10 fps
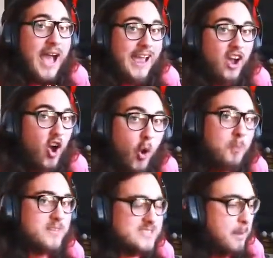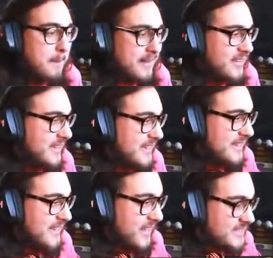I hope this ability
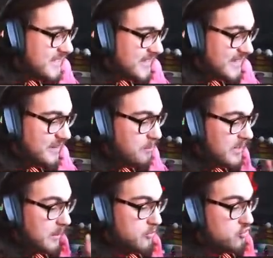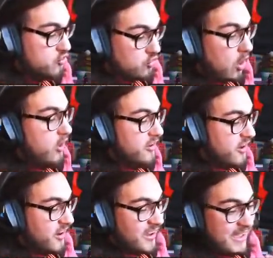doesn't become
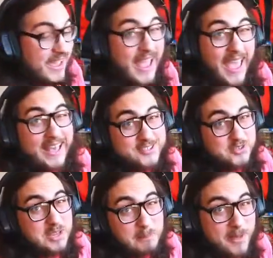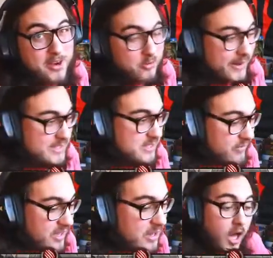stronger as you get better ranks of
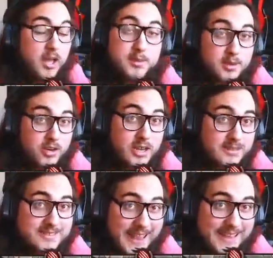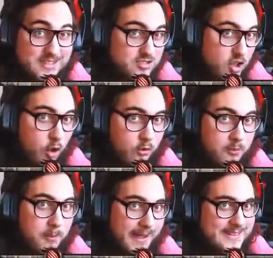it. A 30-second slow
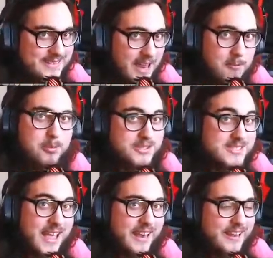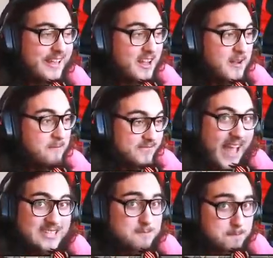by 10%.
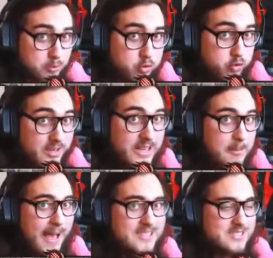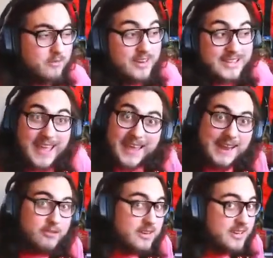That's pretty massive. And again,
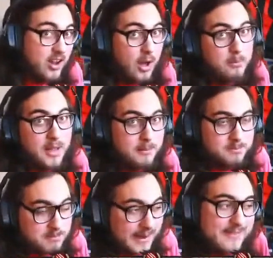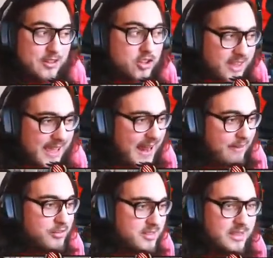I'm mainly looking at
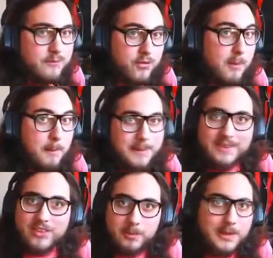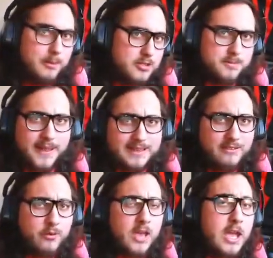everything from a PvP
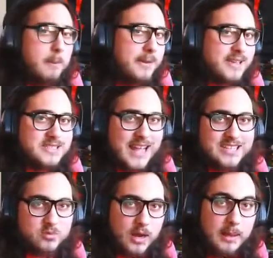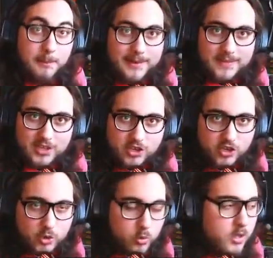perspective because that's what I mainly
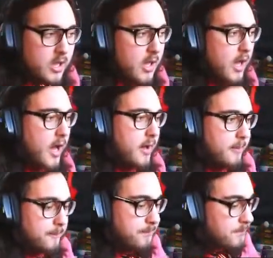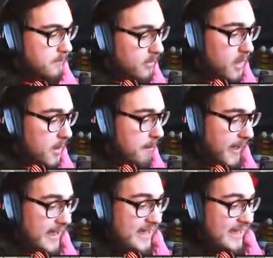do.
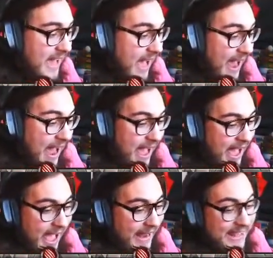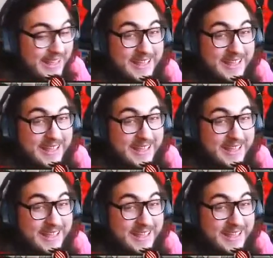But I